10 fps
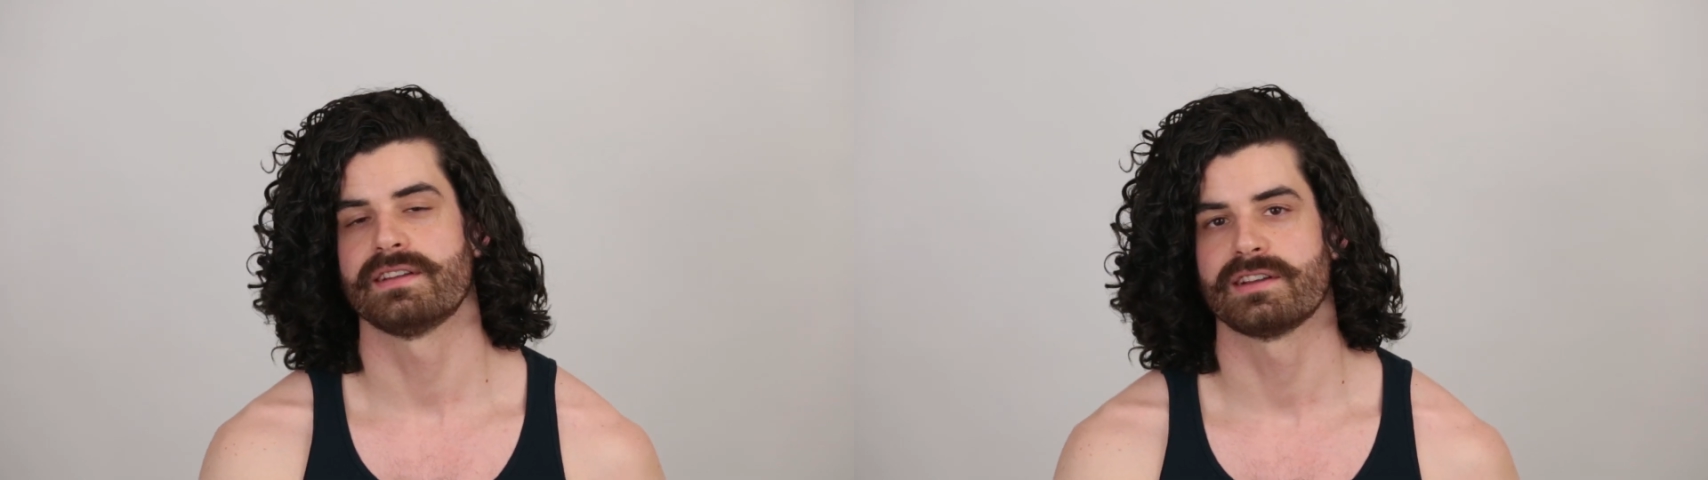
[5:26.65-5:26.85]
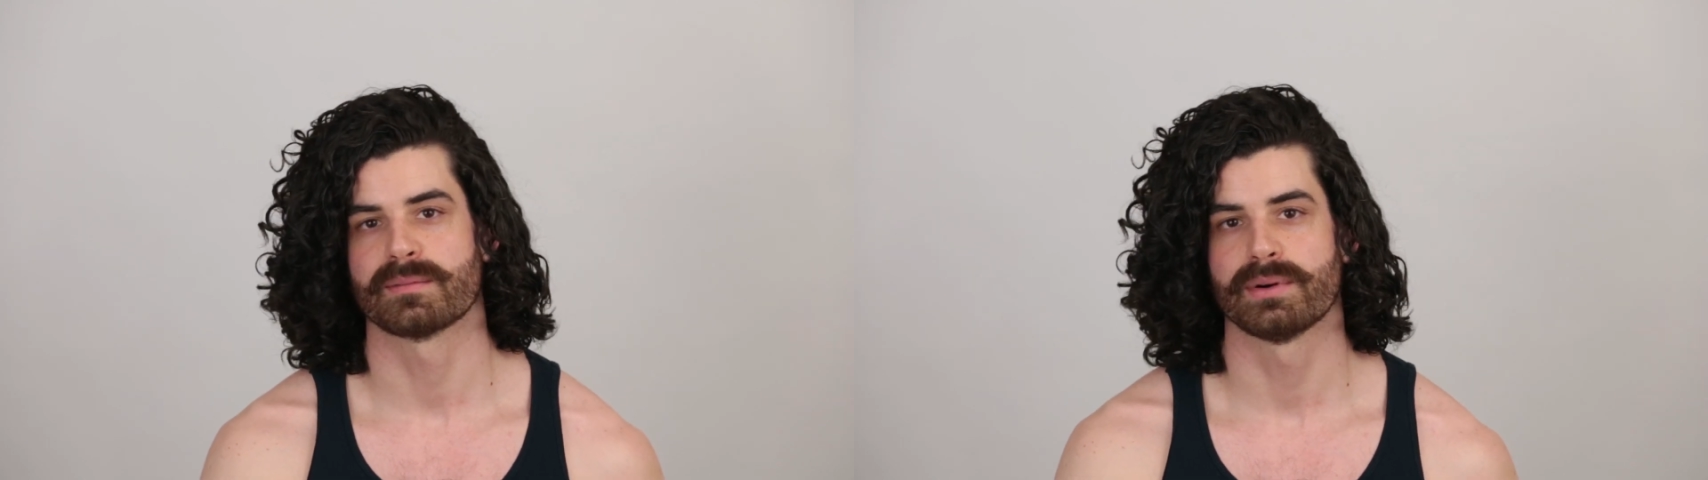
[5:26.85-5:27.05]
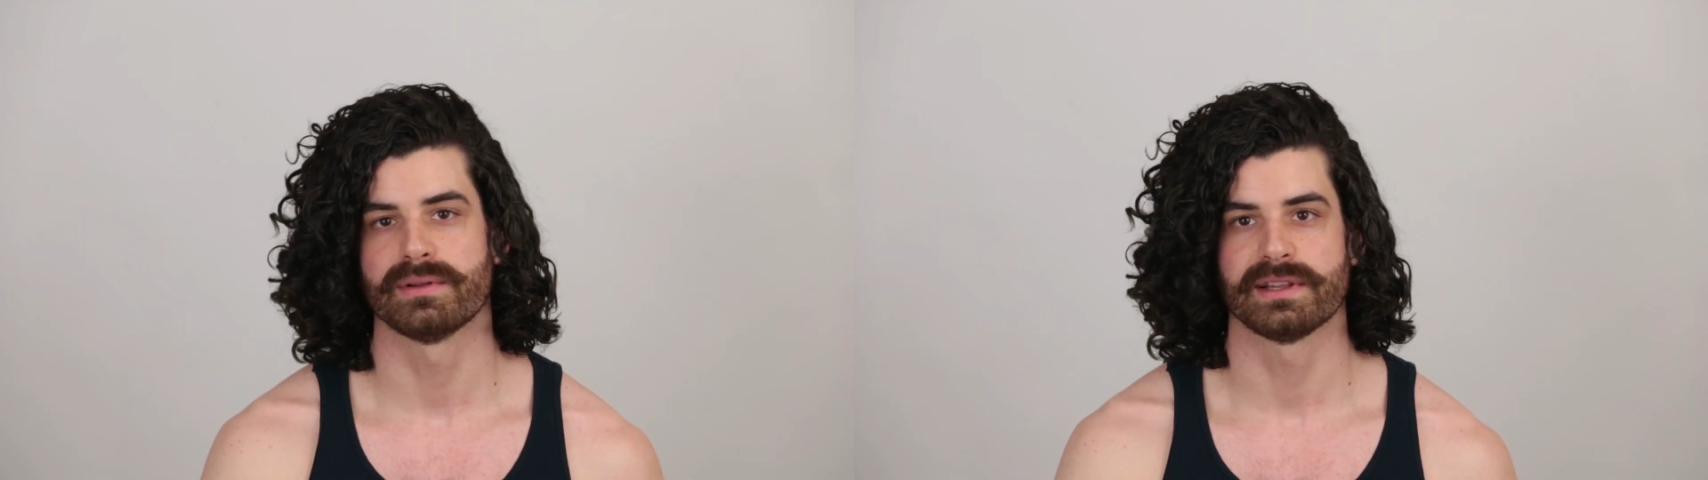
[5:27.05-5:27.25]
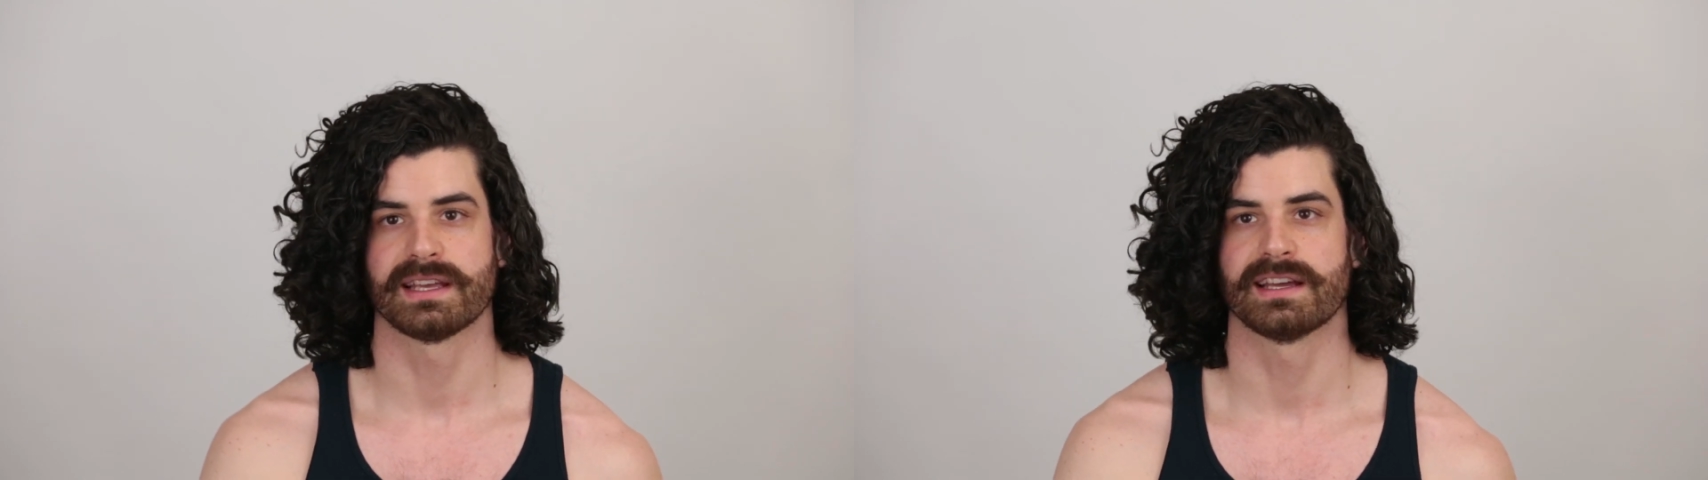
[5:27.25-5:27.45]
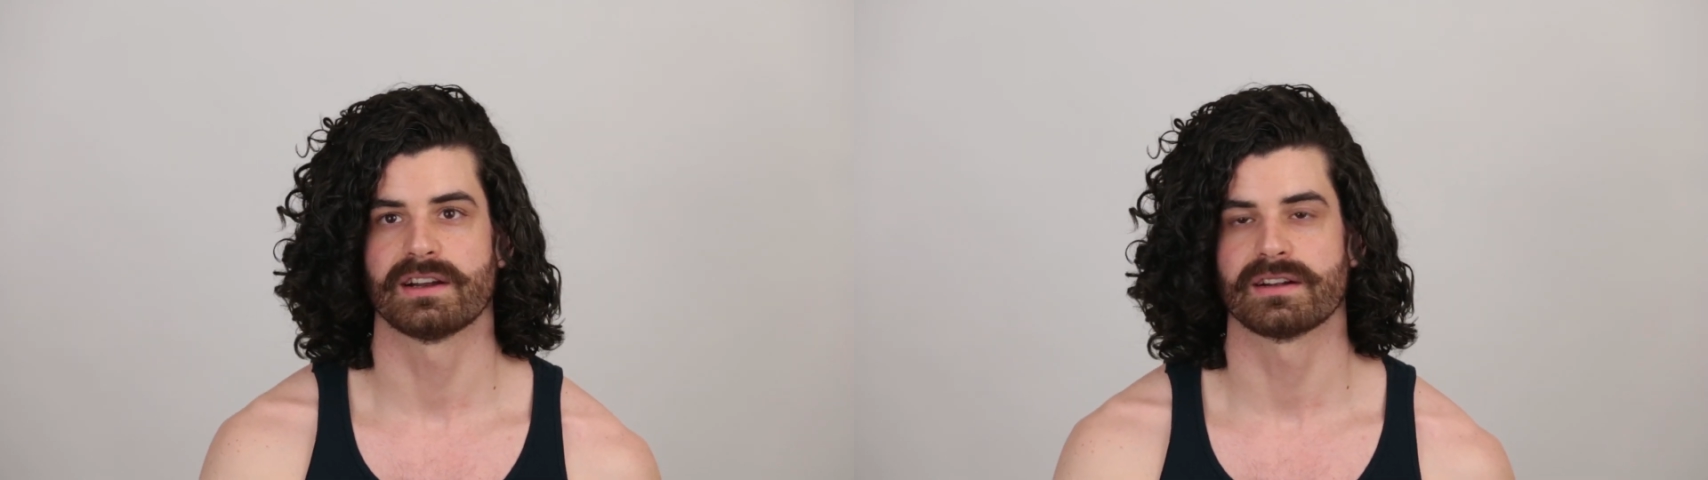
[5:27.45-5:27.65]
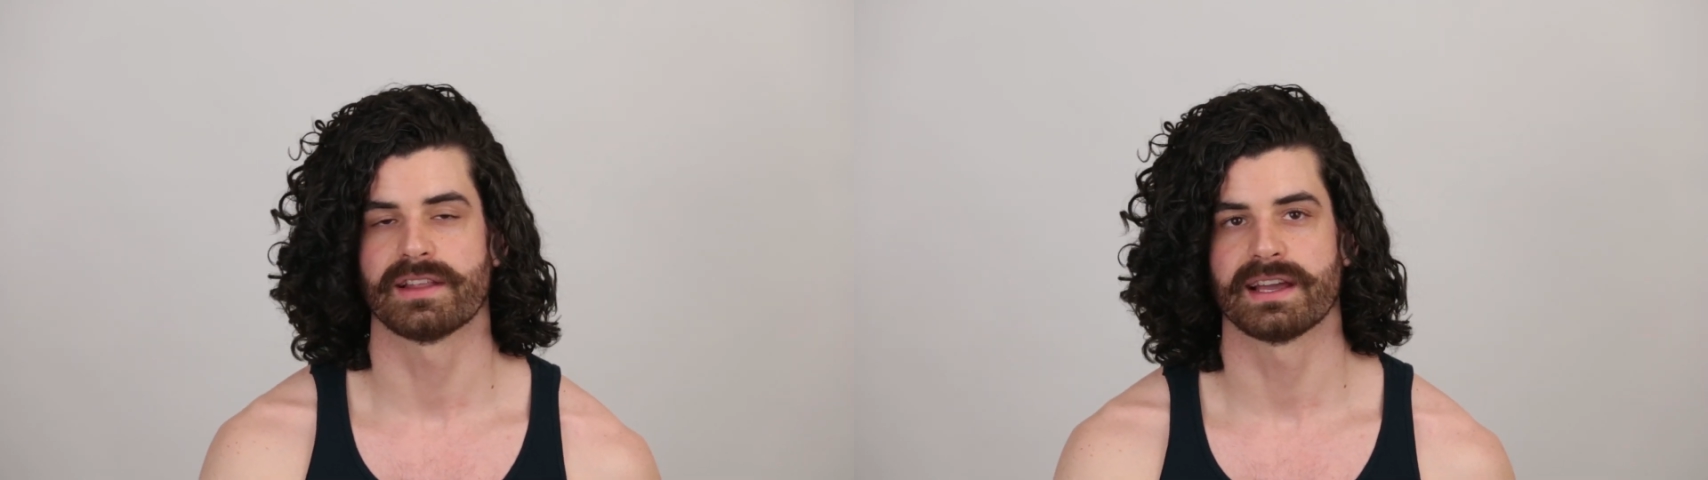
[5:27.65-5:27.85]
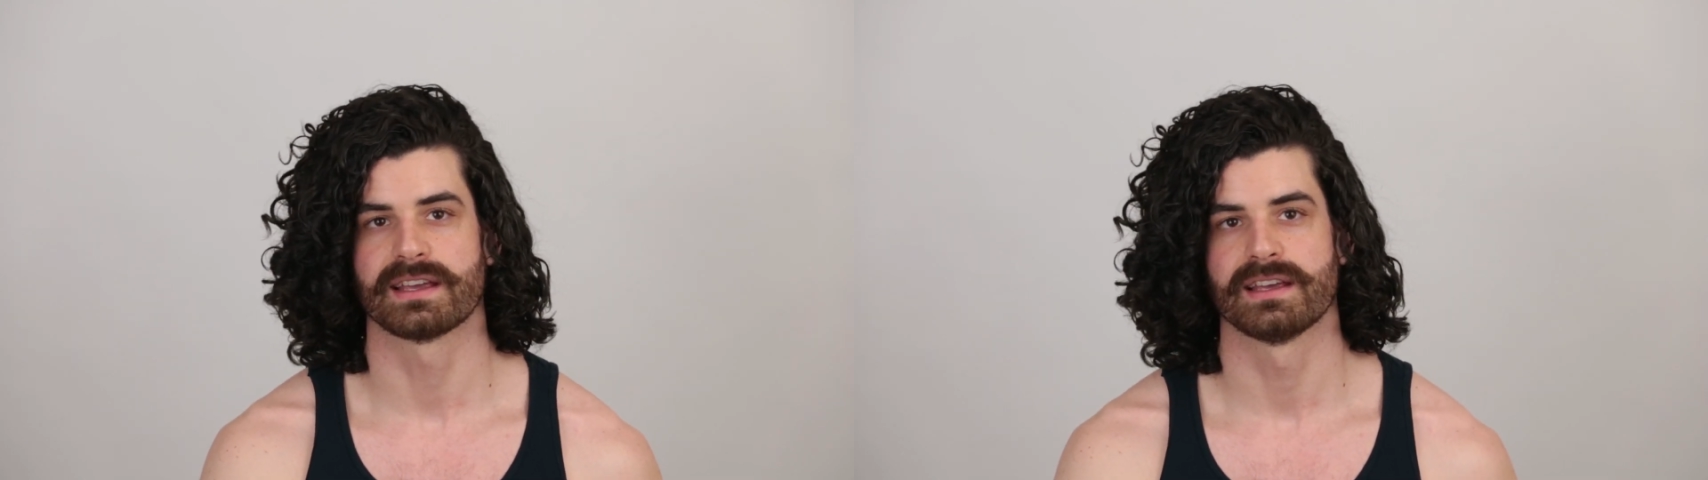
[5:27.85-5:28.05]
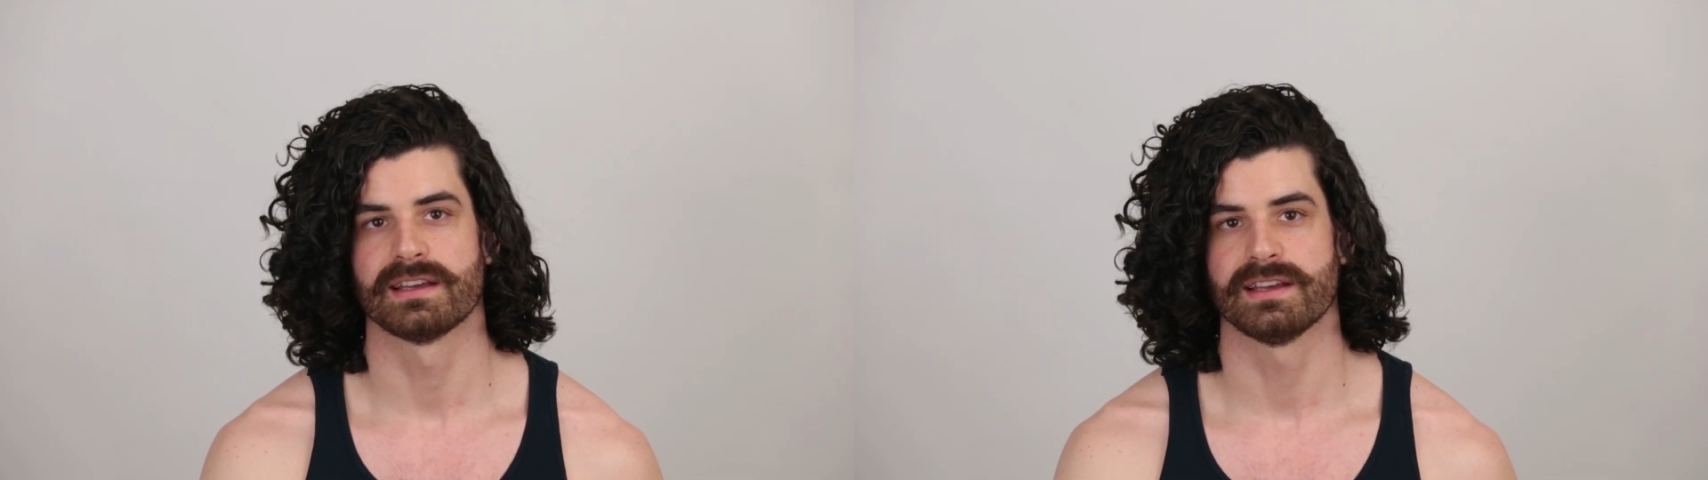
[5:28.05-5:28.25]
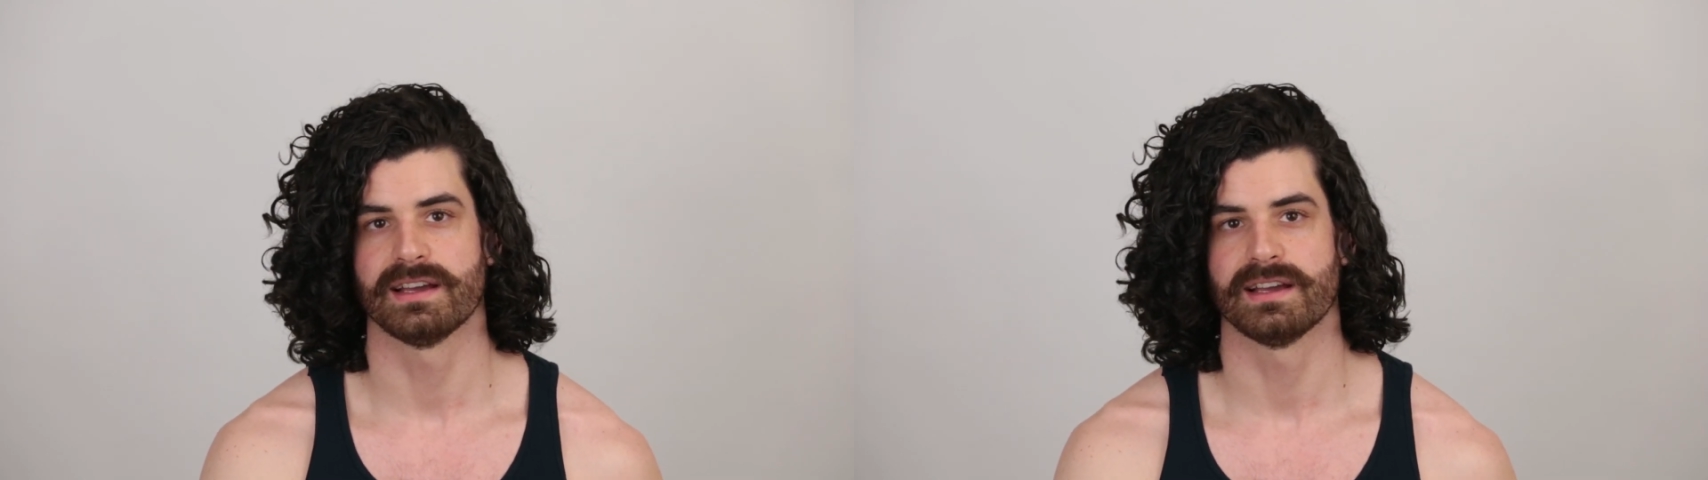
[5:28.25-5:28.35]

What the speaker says: and you're pulling it or like